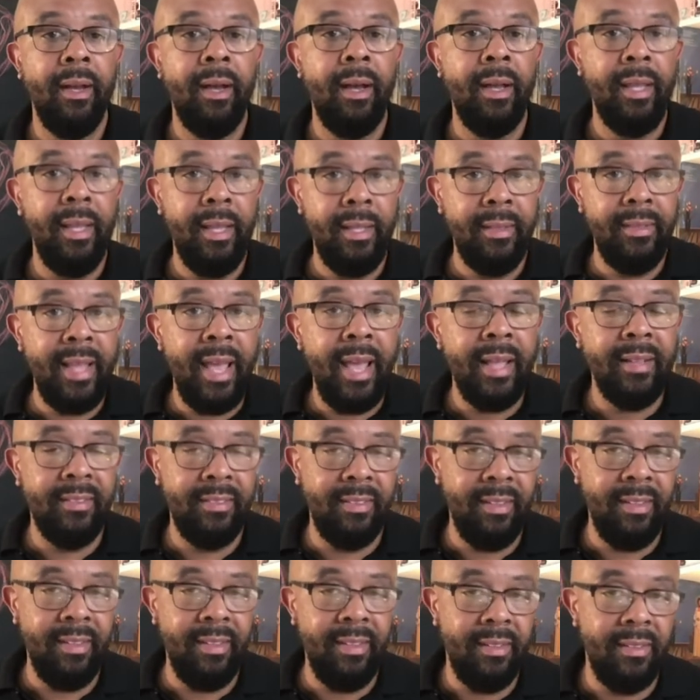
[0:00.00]
in that
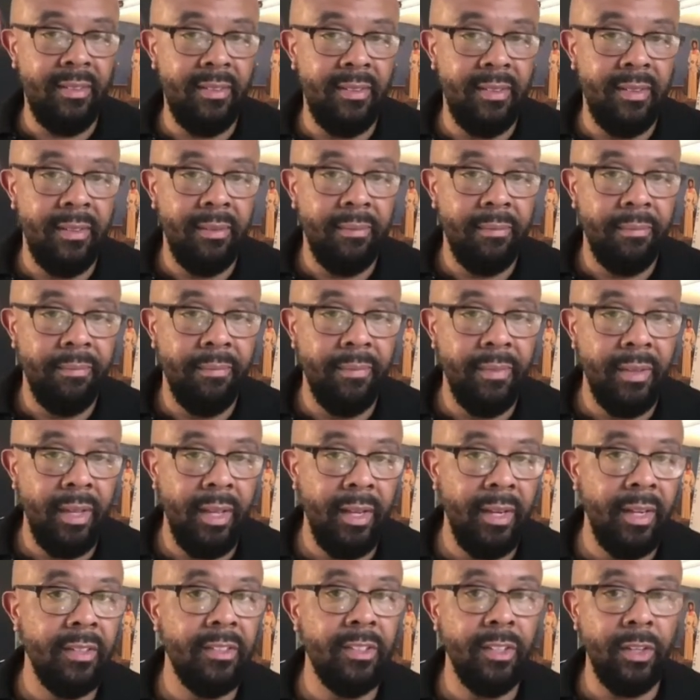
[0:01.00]
sense. And
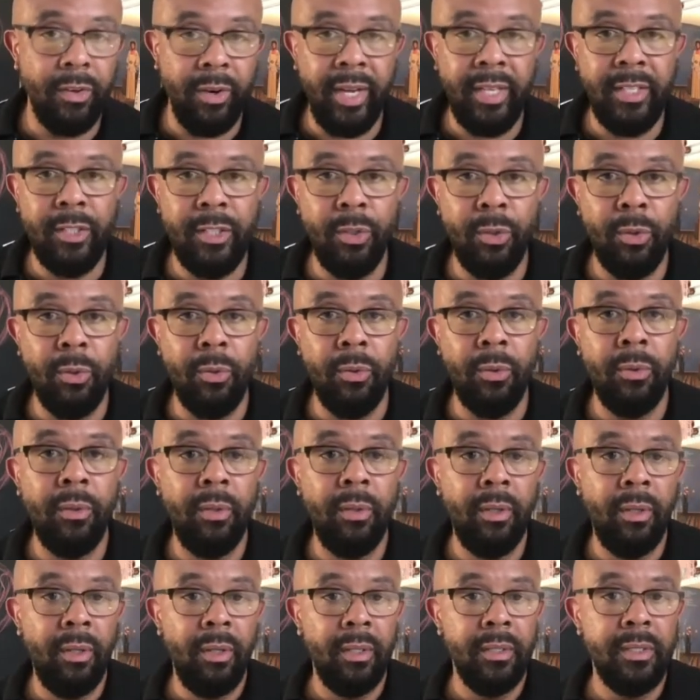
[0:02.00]
it's a great tool
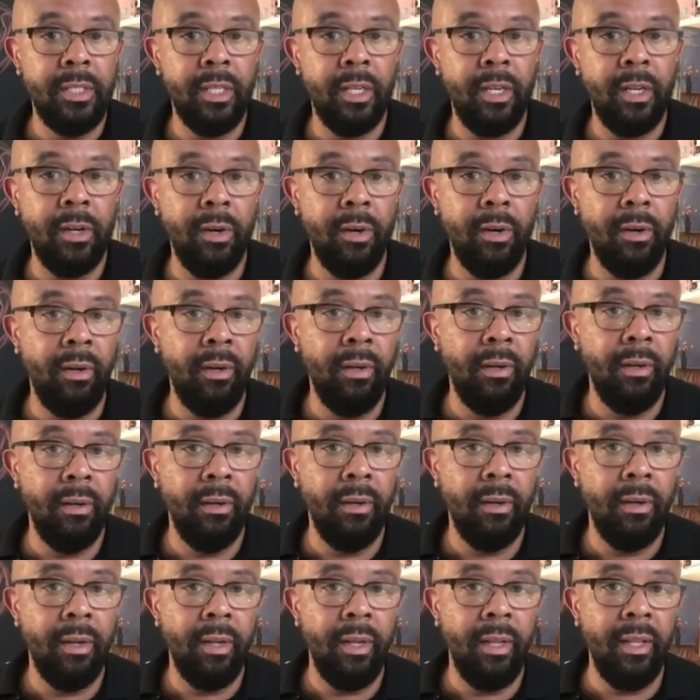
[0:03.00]
to learn,
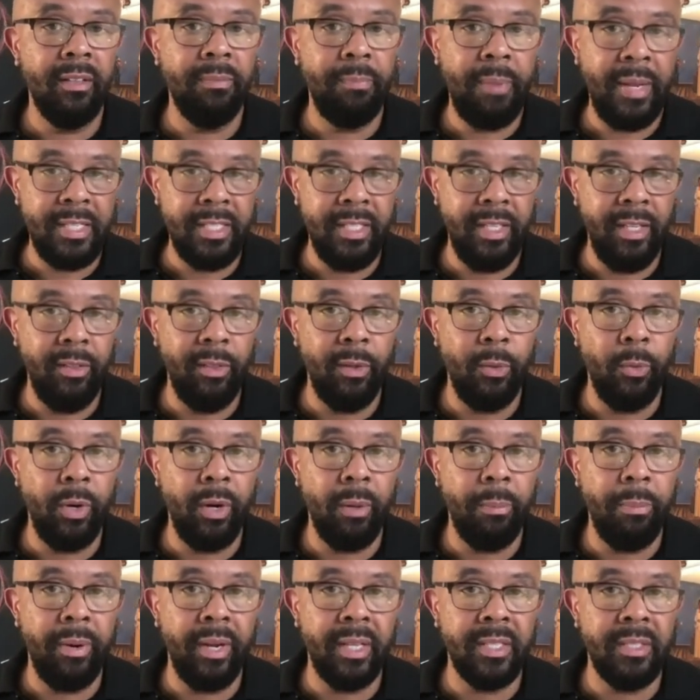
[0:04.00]
especially in the
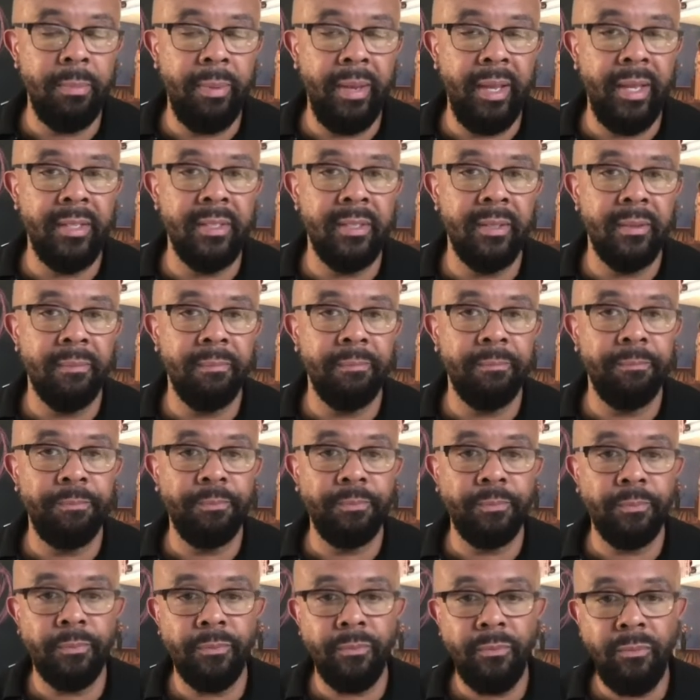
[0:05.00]
WordPress space.
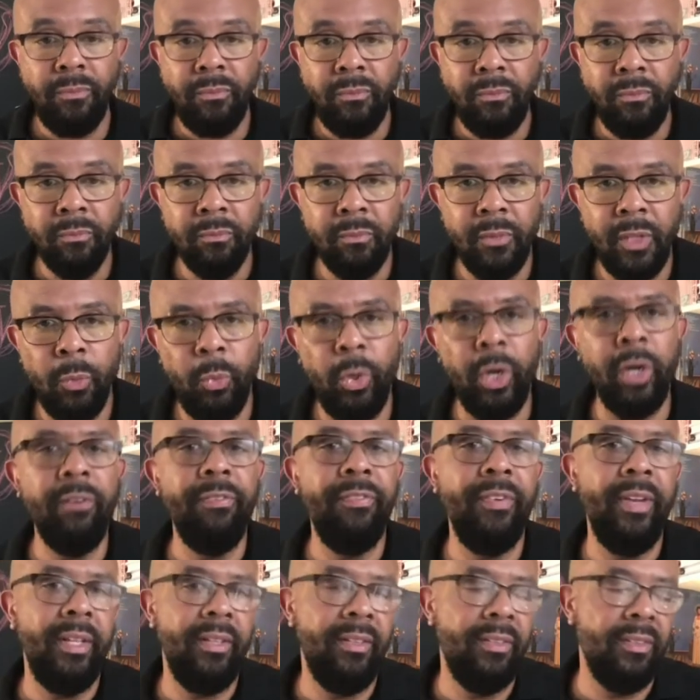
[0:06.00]

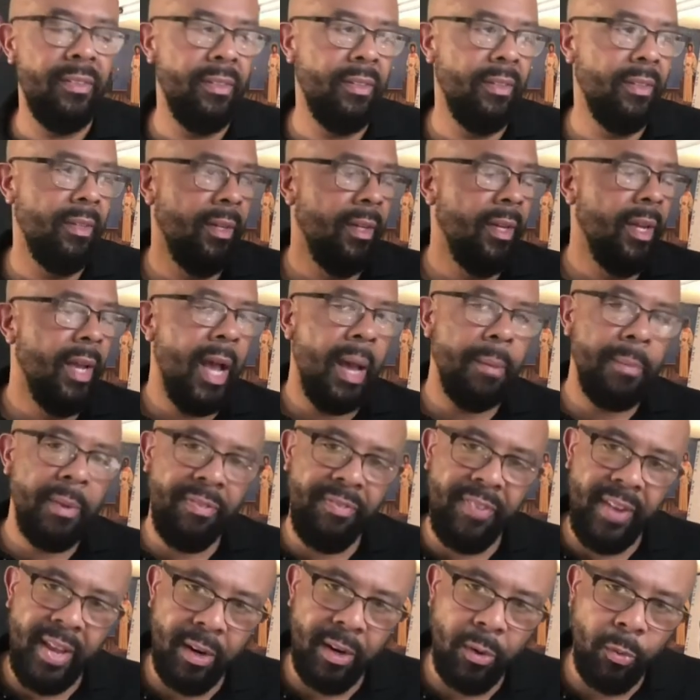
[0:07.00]
WordFence. I'm a
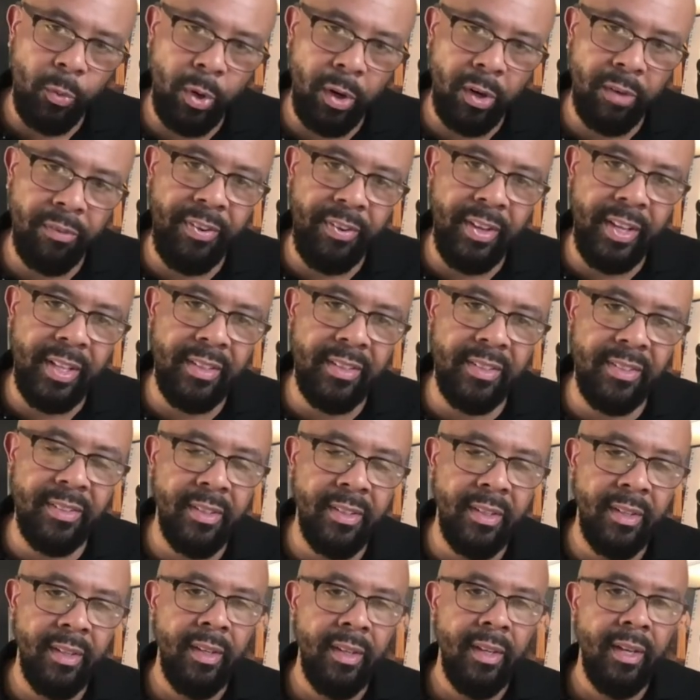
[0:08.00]
fan of WordFence.
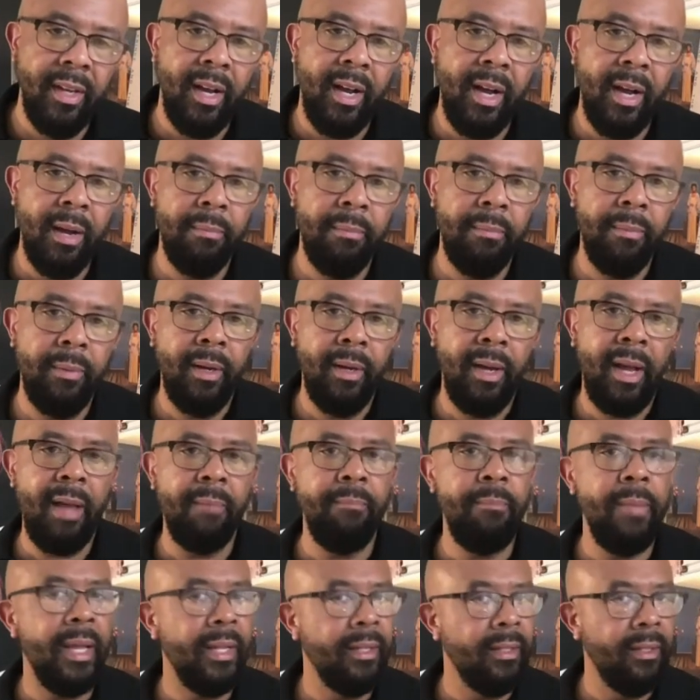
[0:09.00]
I
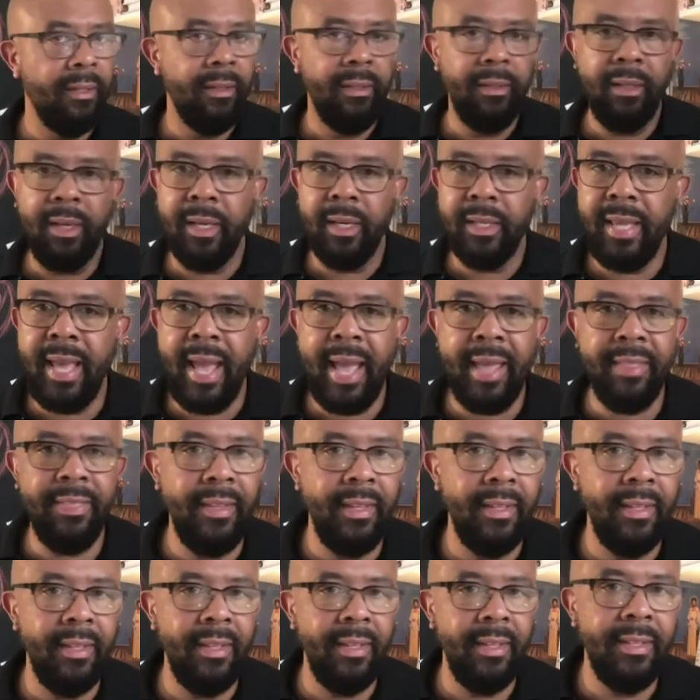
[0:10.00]
met Kathy
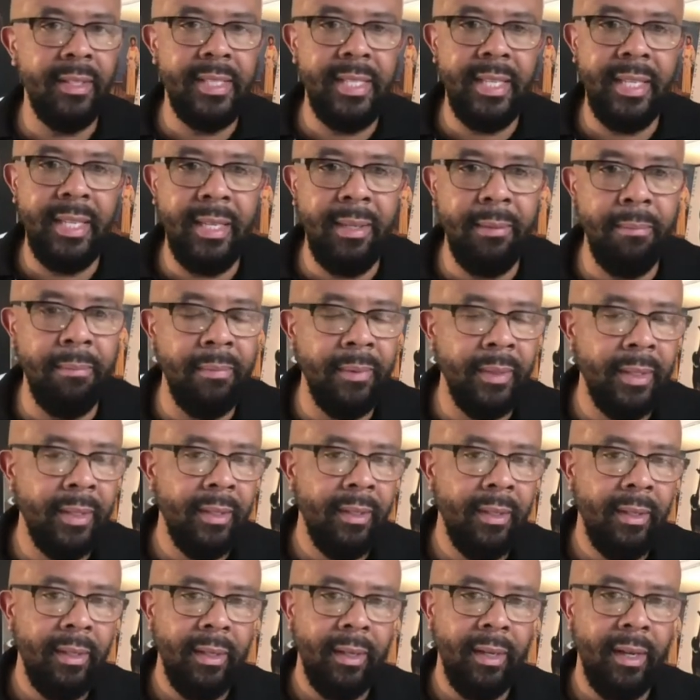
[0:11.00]
and the team.
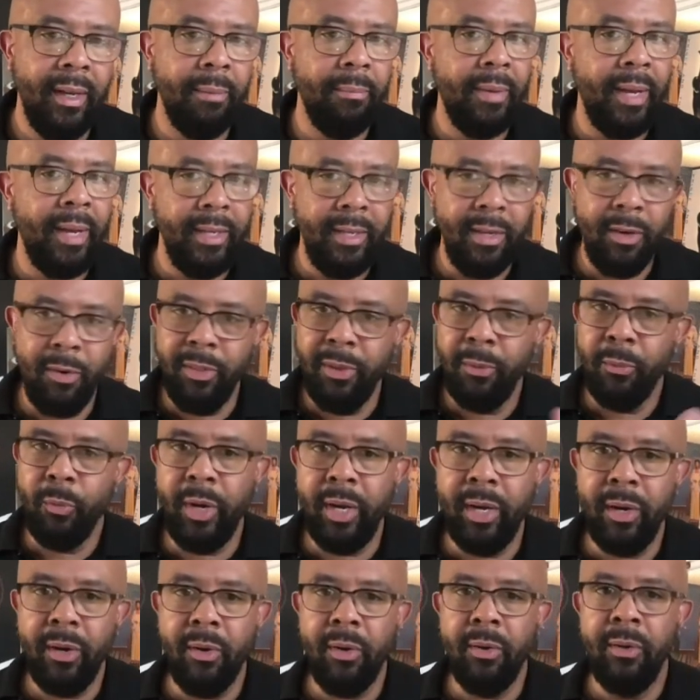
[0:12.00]
I know them
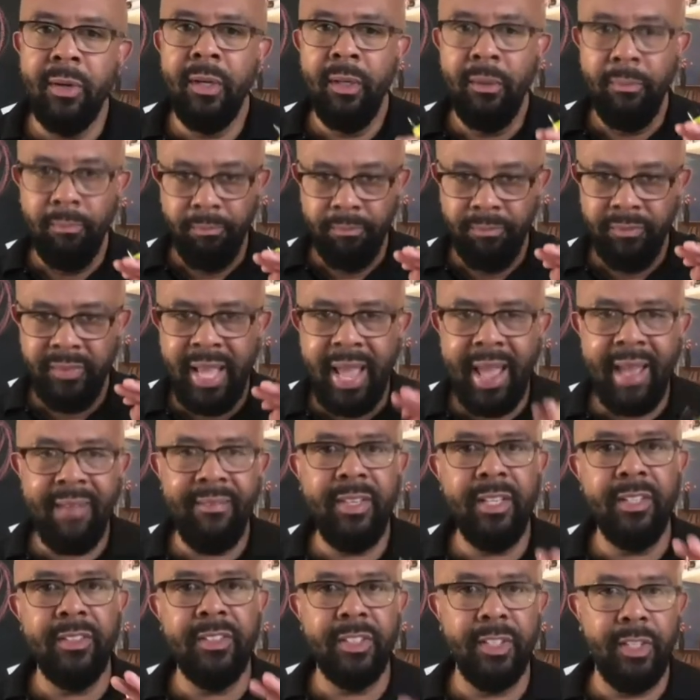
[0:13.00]
well. Having
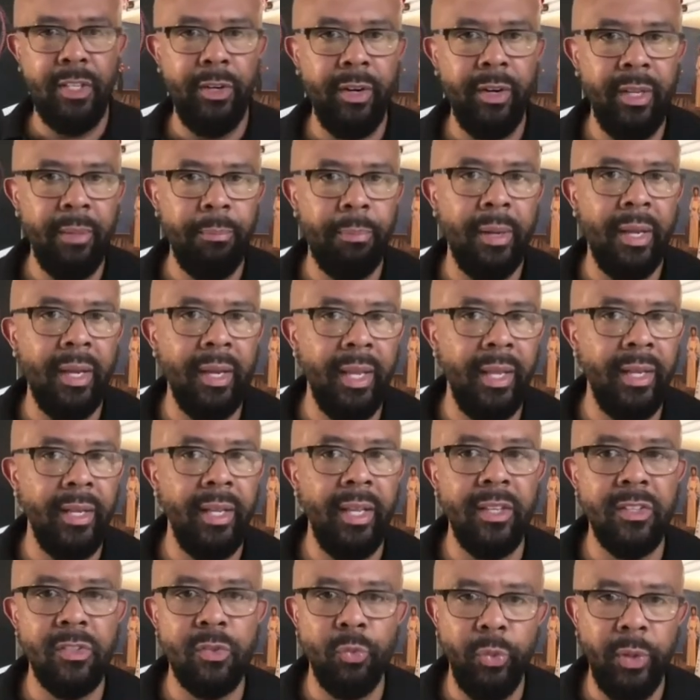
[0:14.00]
a security plugin
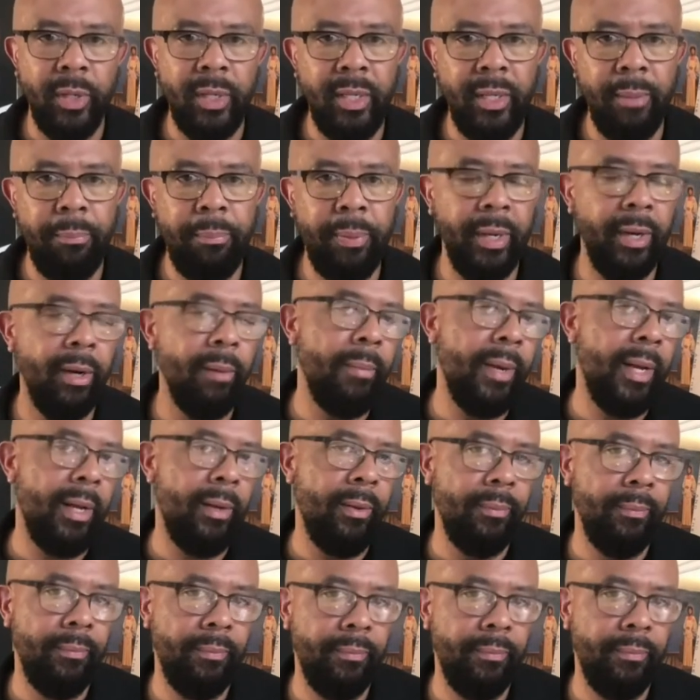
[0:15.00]
is really paramount.